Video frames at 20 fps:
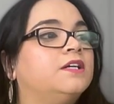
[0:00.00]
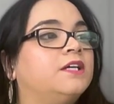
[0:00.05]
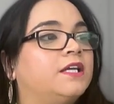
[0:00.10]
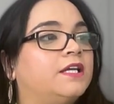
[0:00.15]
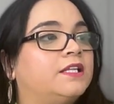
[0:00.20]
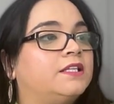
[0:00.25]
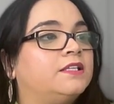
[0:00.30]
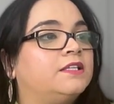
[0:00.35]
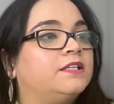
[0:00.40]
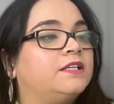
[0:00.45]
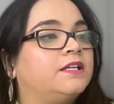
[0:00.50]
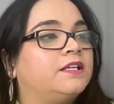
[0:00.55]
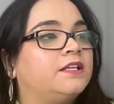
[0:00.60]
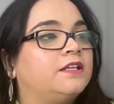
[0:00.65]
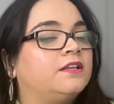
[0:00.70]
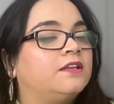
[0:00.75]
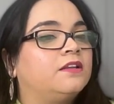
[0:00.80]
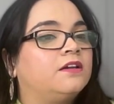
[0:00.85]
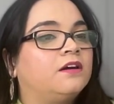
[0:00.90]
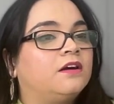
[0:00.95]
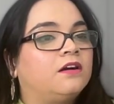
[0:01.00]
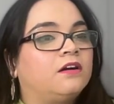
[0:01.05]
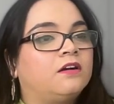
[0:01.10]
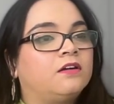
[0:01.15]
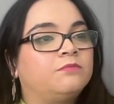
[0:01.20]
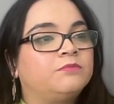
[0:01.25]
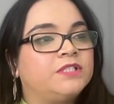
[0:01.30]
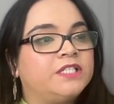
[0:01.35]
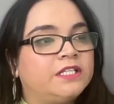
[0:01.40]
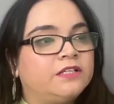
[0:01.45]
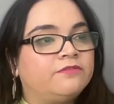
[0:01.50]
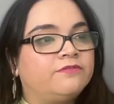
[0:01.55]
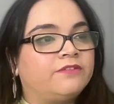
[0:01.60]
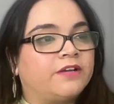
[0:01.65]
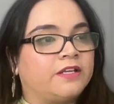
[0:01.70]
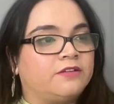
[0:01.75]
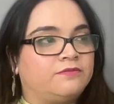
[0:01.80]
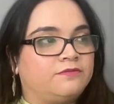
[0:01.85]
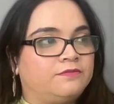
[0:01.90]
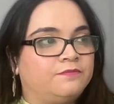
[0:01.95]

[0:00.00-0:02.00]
and then d5.